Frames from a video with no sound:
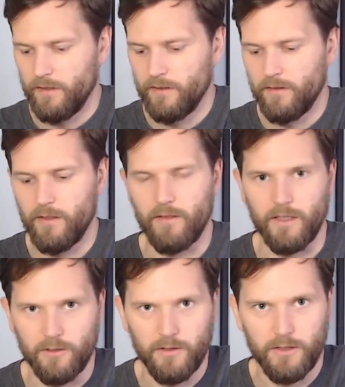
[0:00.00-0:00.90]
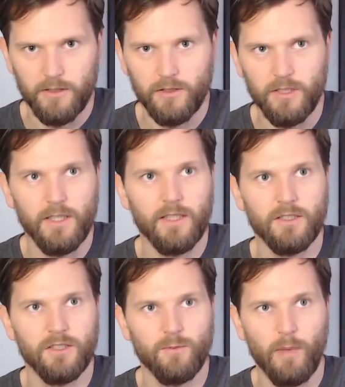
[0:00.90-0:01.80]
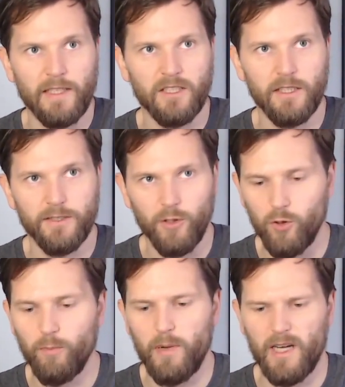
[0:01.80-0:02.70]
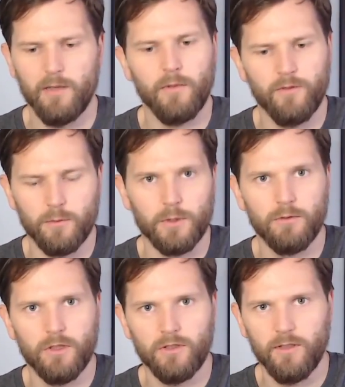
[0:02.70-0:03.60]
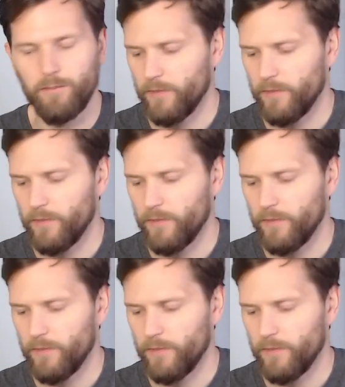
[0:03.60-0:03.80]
Okay, so as you can see, this is basically the whole bottom of the root system.